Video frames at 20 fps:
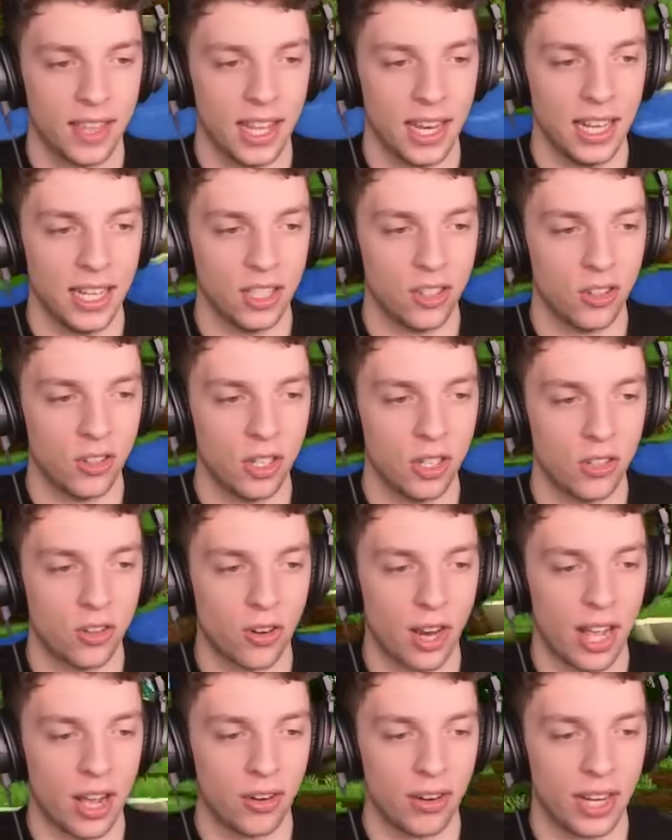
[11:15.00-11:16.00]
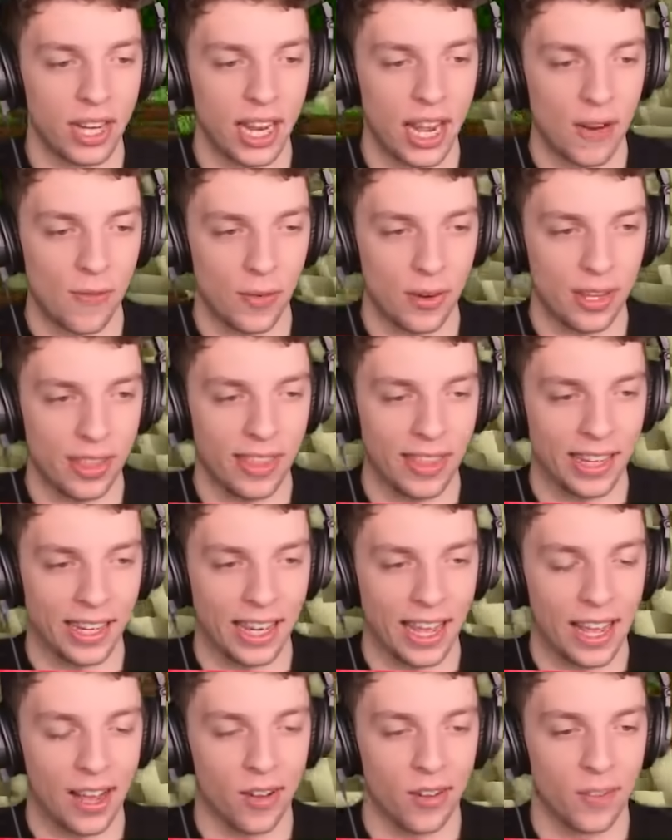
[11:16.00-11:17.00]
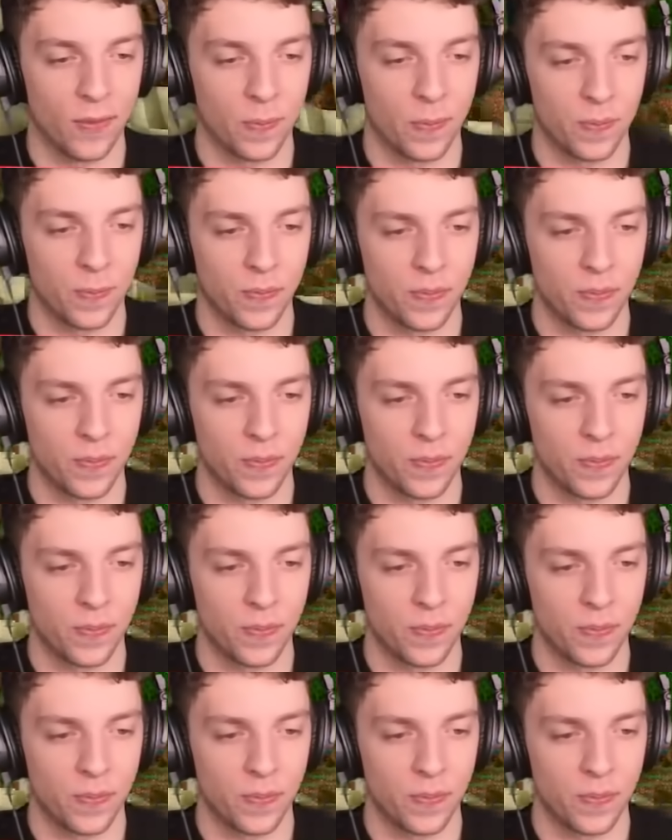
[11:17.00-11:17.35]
They're it's literally drowning down. everything now. See,